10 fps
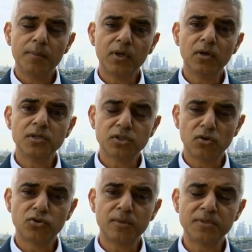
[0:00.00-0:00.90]
because
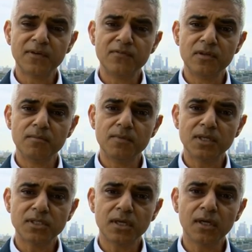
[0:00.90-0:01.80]
Donald Trump's given
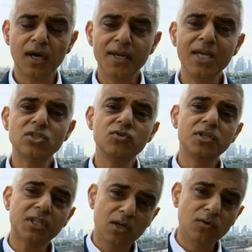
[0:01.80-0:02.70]
them succor. And
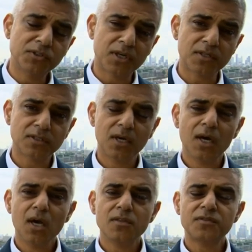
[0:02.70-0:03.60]
history tells us
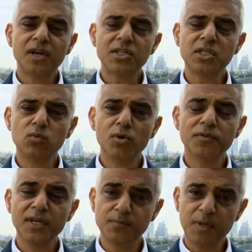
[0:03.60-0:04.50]
that actually
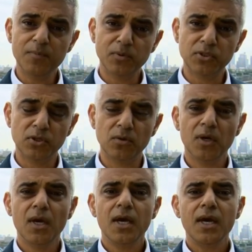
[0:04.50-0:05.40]
what these people
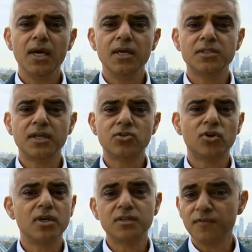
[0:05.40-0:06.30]
do is they
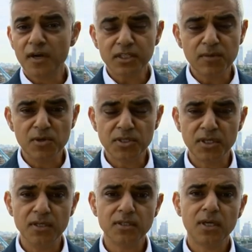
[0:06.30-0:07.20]
try and divide
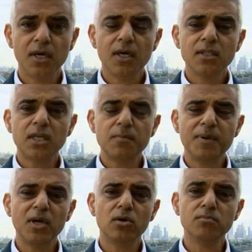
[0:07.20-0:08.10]
communities, they
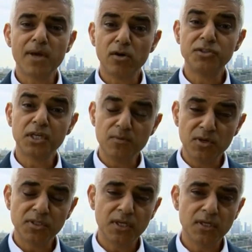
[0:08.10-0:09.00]
pick on minority
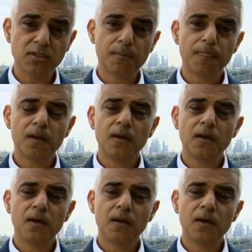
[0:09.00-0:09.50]
communities,